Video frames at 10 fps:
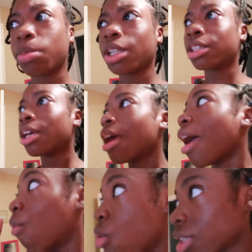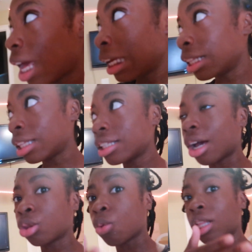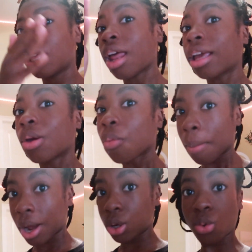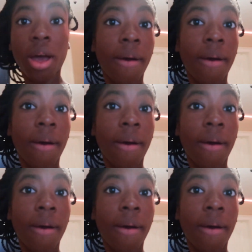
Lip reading: because once I get these out the way, then I can wear my new